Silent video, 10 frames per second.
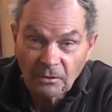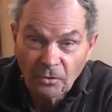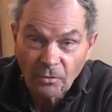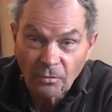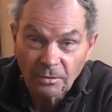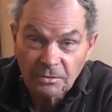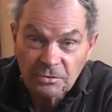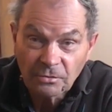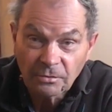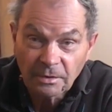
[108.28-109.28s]
not quite
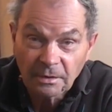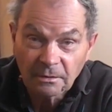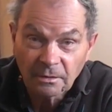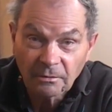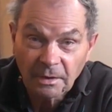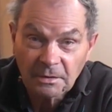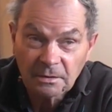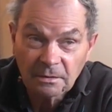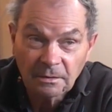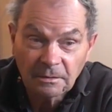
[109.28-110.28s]
sure the
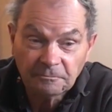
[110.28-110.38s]
direction uh,